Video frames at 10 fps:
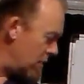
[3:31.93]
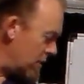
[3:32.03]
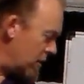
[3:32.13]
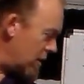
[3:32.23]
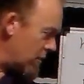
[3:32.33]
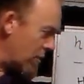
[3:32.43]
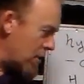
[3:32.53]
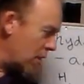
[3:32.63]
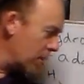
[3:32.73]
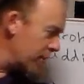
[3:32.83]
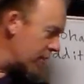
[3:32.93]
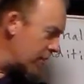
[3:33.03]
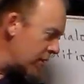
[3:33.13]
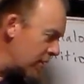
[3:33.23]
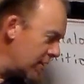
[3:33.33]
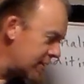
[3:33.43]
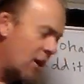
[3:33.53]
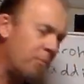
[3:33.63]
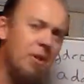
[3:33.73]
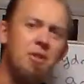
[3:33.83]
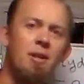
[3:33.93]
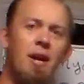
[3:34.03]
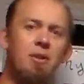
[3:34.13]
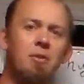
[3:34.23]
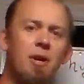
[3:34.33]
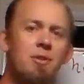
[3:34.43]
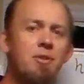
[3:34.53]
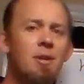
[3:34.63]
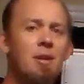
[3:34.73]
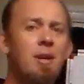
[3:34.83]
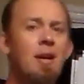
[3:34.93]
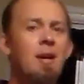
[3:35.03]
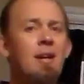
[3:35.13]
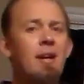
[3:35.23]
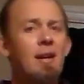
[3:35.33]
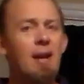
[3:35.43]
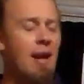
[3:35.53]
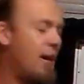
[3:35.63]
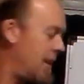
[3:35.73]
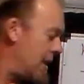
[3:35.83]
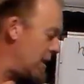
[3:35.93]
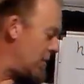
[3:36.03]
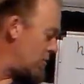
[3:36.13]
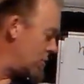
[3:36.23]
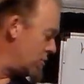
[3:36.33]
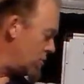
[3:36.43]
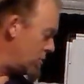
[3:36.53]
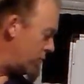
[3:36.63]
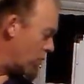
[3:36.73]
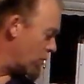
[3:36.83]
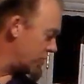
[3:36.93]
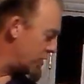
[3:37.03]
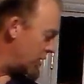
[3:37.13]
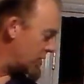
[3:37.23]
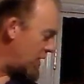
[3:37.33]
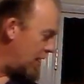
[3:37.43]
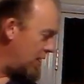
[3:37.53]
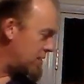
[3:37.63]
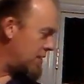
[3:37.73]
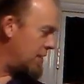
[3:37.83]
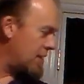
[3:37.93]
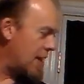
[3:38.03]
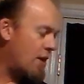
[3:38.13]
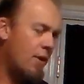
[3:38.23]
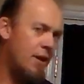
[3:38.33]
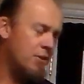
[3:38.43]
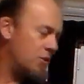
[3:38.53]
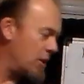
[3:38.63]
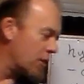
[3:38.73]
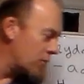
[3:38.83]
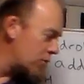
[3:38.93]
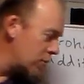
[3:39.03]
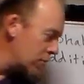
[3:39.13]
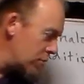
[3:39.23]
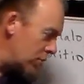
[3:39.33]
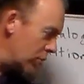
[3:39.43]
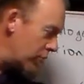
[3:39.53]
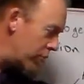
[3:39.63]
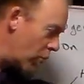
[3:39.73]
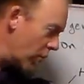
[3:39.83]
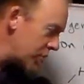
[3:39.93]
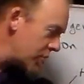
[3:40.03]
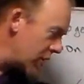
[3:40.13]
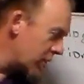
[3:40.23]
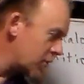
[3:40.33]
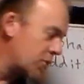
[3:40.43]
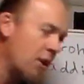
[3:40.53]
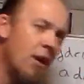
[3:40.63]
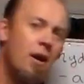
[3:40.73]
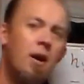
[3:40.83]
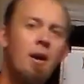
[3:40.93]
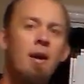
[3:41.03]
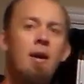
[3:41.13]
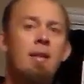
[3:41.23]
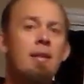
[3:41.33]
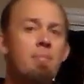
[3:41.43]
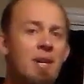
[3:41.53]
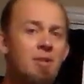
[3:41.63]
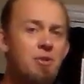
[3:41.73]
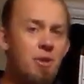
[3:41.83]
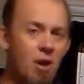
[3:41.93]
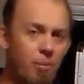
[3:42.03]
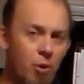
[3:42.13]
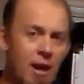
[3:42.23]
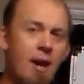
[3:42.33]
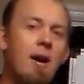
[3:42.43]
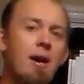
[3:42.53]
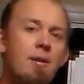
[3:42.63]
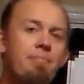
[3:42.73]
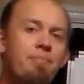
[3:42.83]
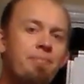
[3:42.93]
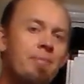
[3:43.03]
the other carbon is now missing electrons. It had 8, 2, 4, 6, 8. It now has 6, 2, 4, 6. That means it's a carbocation.